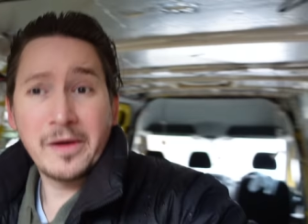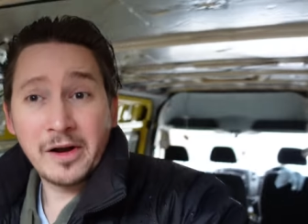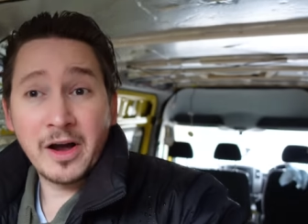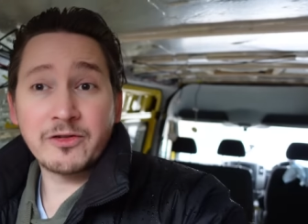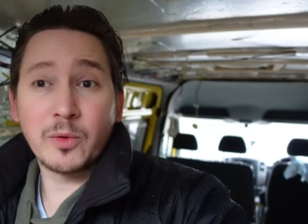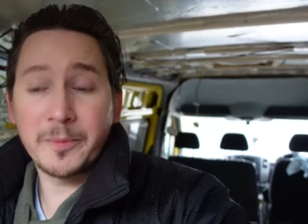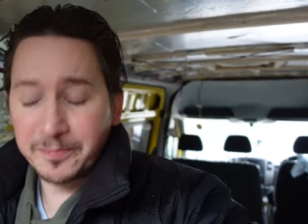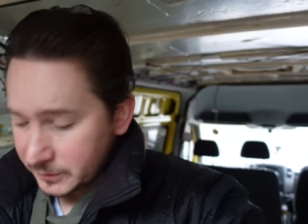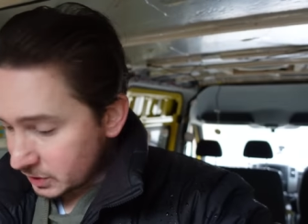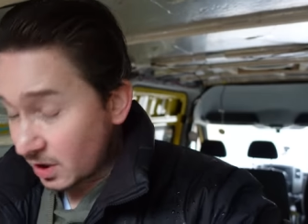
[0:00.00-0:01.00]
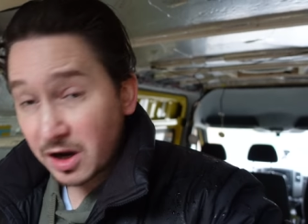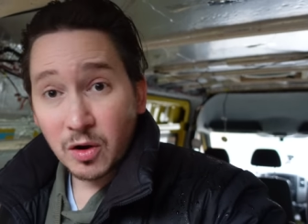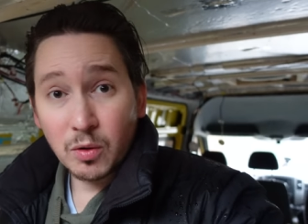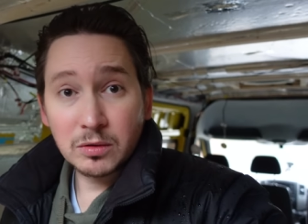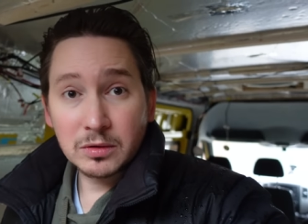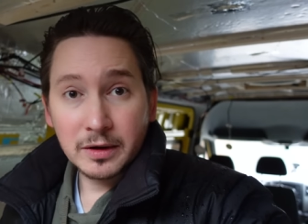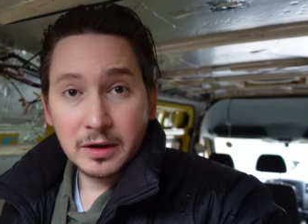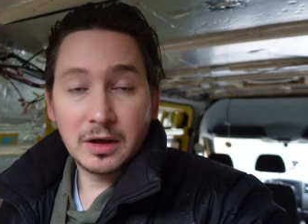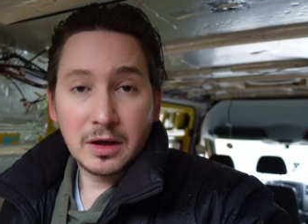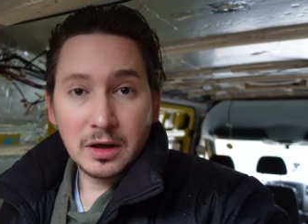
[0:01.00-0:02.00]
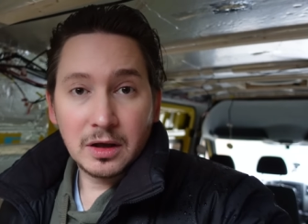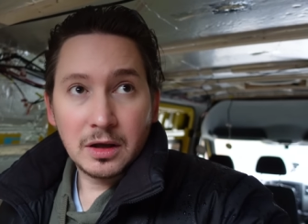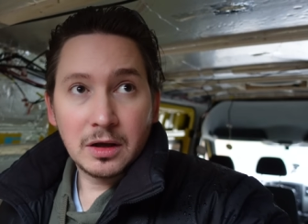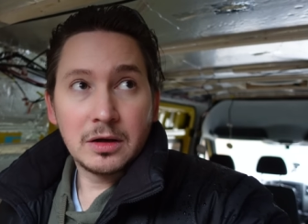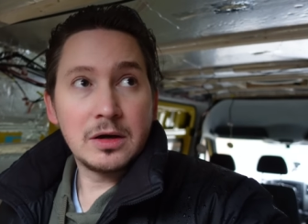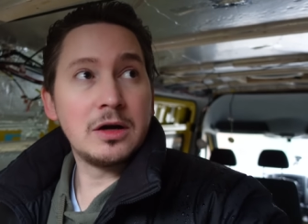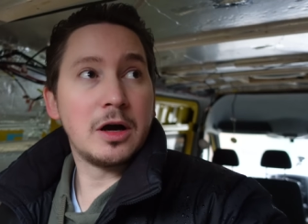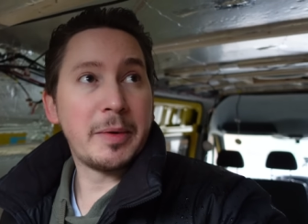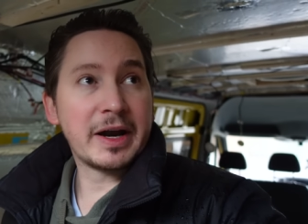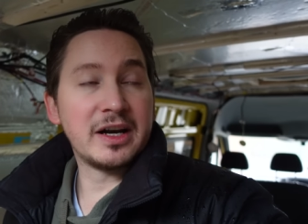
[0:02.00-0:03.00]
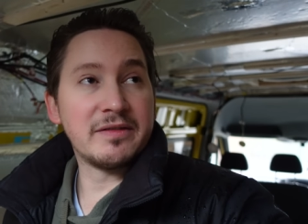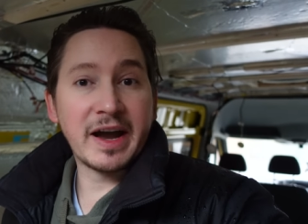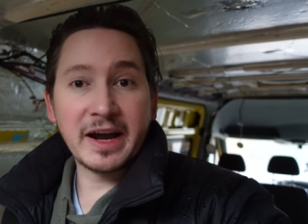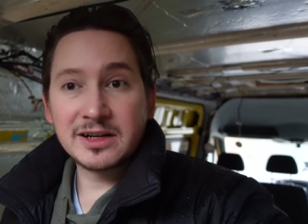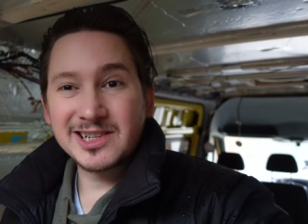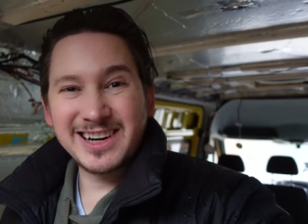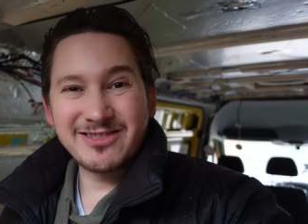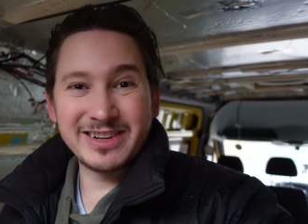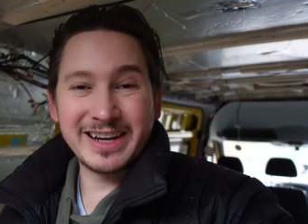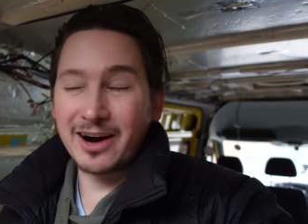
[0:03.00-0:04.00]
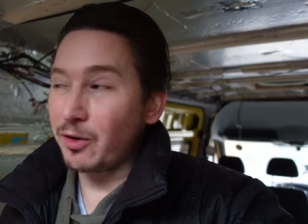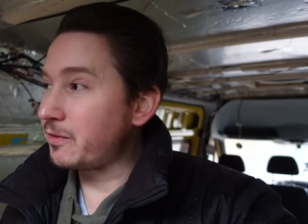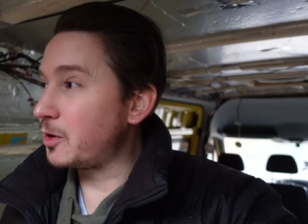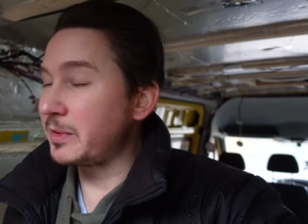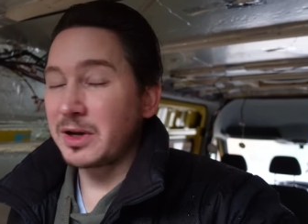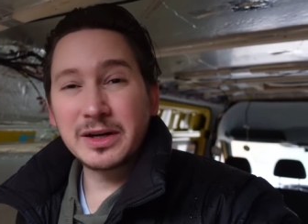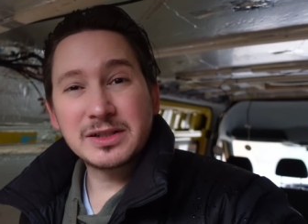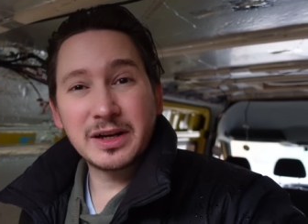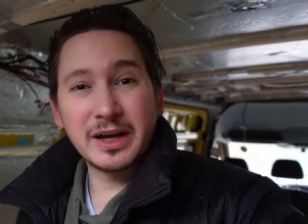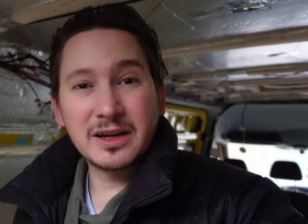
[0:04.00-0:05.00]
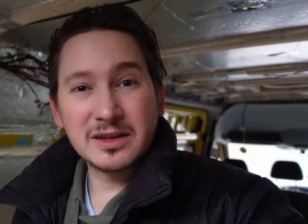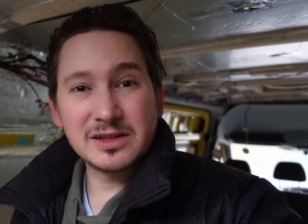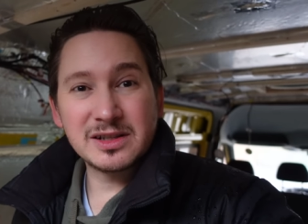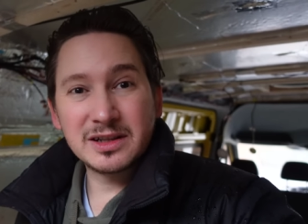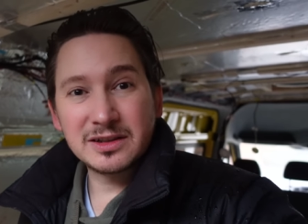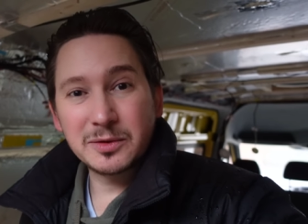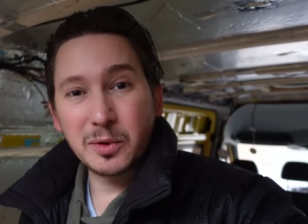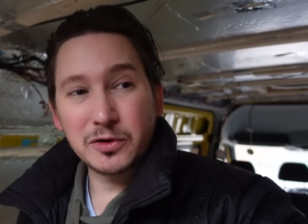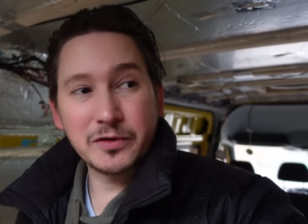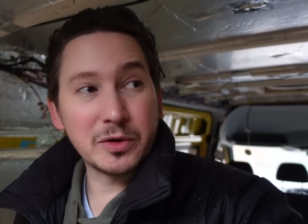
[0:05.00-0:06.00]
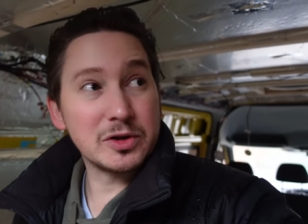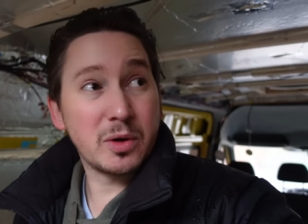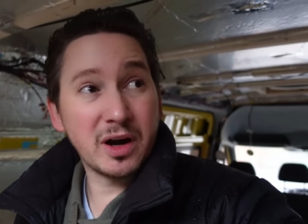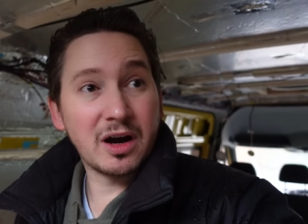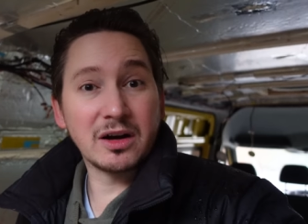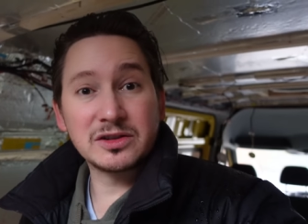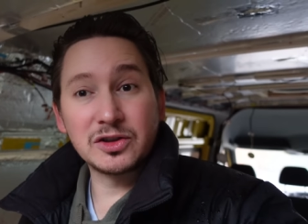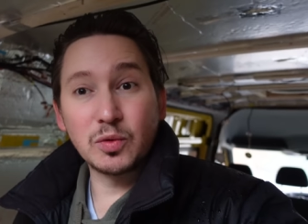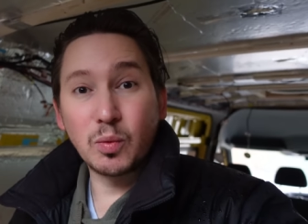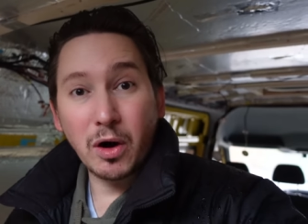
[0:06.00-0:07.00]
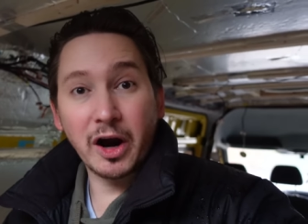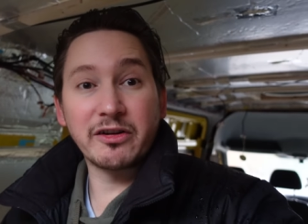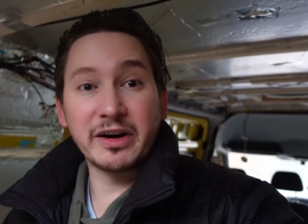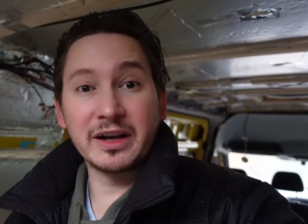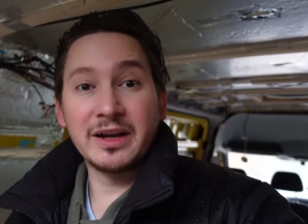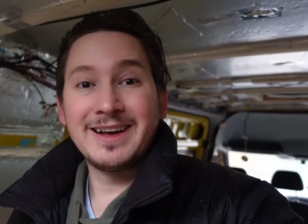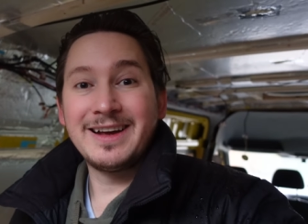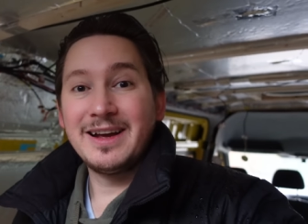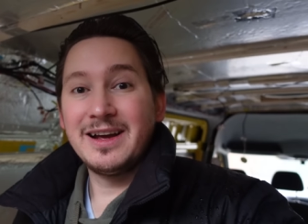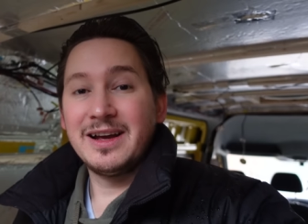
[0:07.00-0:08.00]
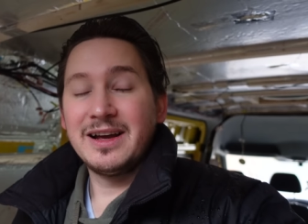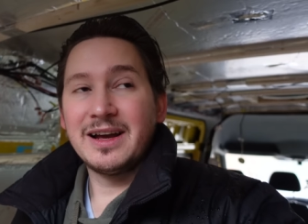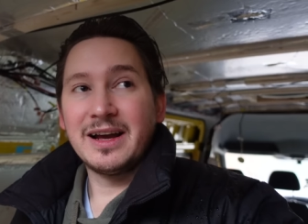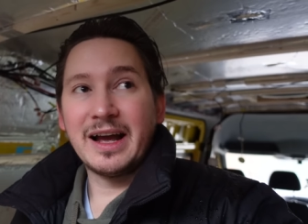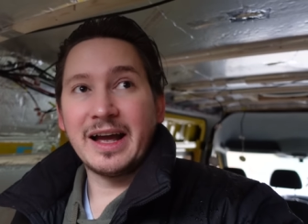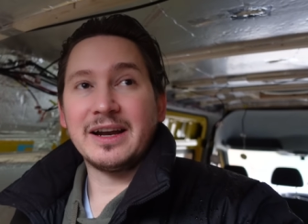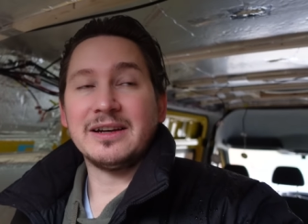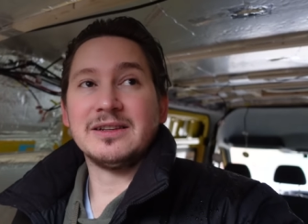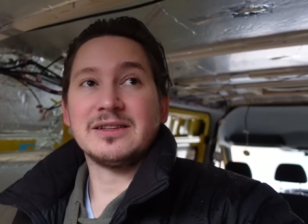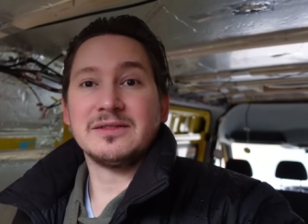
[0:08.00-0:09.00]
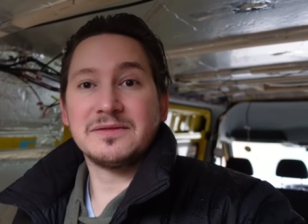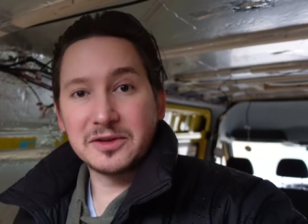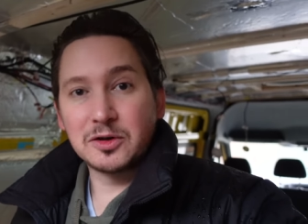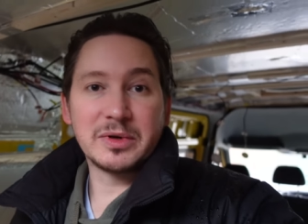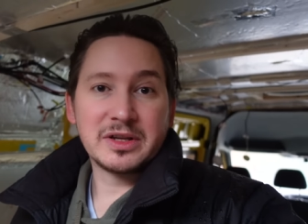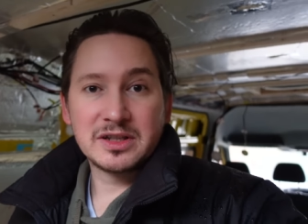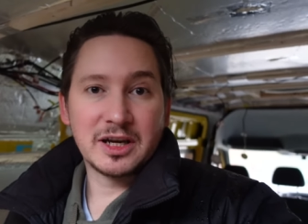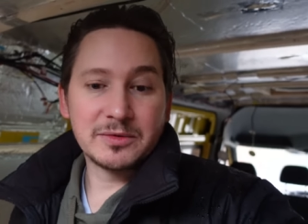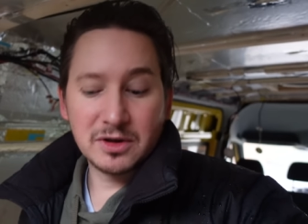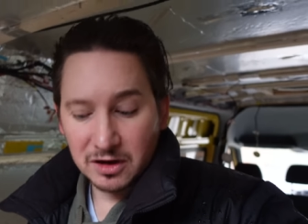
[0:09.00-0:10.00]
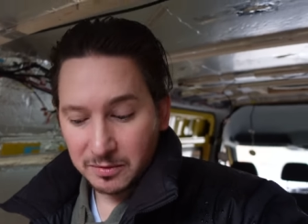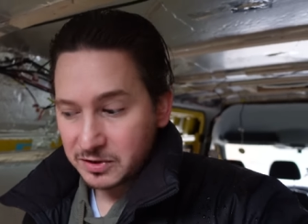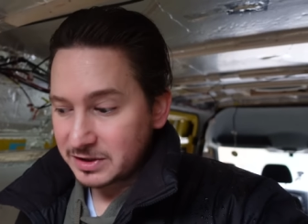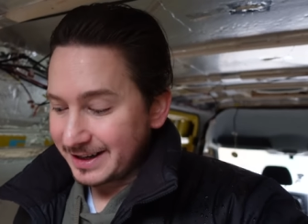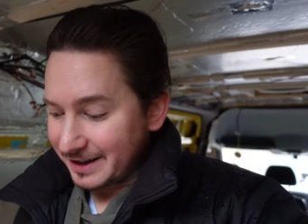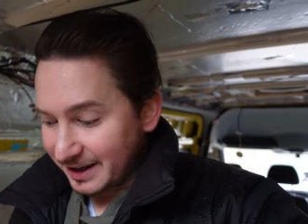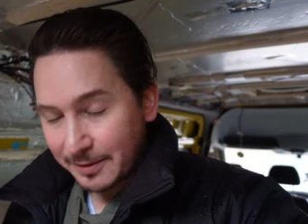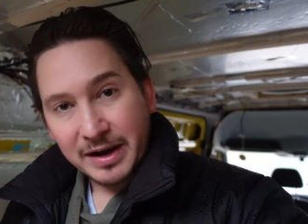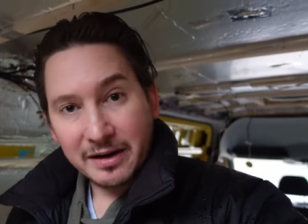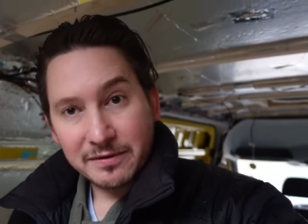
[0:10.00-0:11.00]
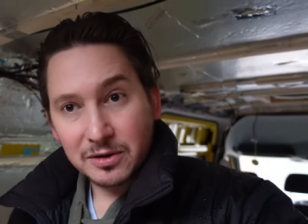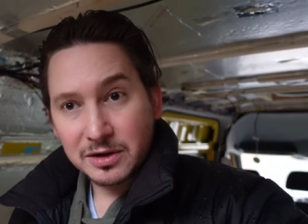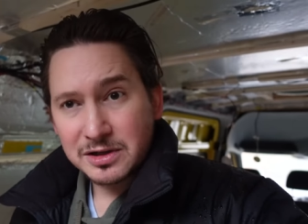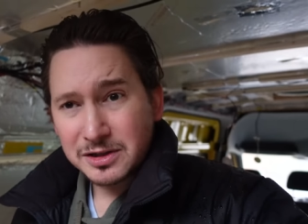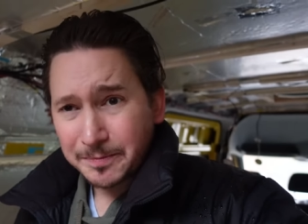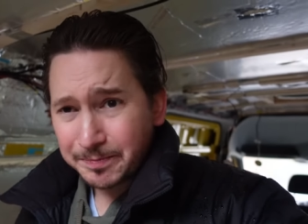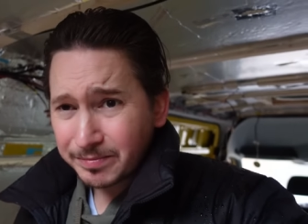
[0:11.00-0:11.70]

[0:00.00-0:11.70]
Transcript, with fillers: Hi everyone, so back in the van. So I didn't really get a lot of filming done yesterday because, to be honest with you, it's quite hard to do wiring and film at the same time. Just needed to get my head focused,